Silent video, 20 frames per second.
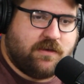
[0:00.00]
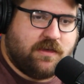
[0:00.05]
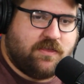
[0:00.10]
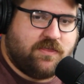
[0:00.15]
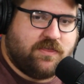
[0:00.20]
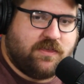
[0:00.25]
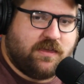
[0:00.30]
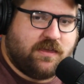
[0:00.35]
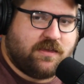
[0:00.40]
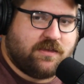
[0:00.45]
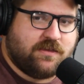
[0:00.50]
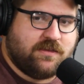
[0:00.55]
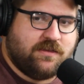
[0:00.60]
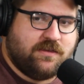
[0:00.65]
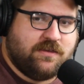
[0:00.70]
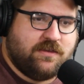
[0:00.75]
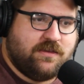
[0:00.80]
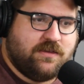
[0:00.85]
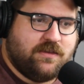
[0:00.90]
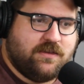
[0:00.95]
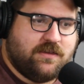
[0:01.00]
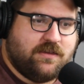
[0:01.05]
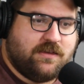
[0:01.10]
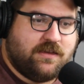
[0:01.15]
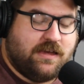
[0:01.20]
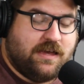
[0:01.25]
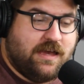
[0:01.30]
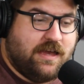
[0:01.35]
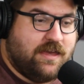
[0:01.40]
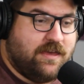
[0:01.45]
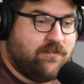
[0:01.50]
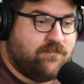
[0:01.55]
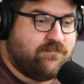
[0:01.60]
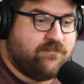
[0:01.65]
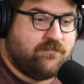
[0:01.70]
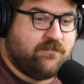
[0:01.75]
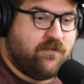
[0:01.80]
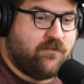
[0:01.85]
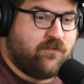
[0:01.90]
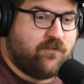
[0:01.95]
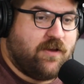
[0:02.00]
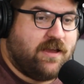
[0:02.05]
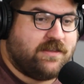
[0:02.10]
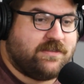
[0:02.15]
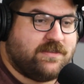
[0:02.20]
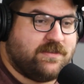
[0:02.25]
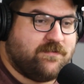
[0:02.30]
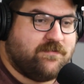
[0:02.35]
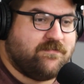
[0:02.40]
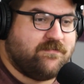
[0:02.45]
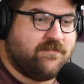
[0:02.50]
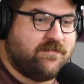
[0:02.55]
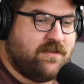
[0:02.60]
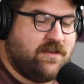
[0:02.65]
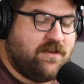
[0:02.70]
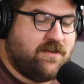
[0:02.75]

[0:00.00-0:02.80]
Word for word: I think I fret to